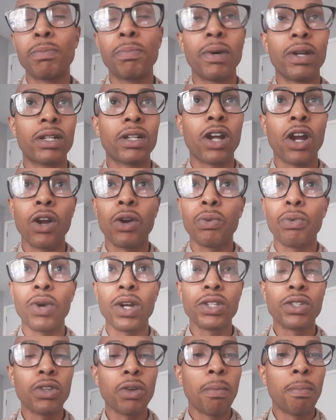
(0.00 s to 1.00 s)
But Kurt
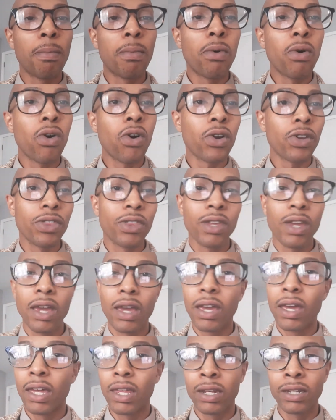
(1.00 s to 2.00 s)
Russell more
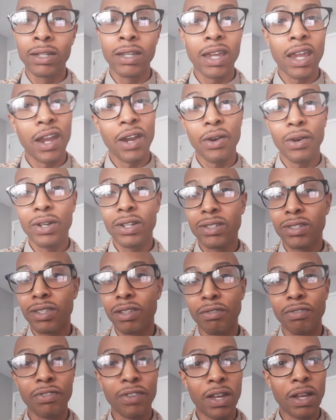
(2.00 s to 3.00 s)
than carries
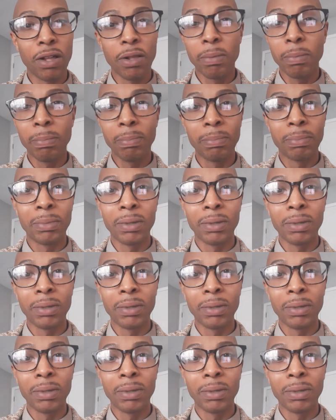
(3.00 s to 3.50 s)
the film.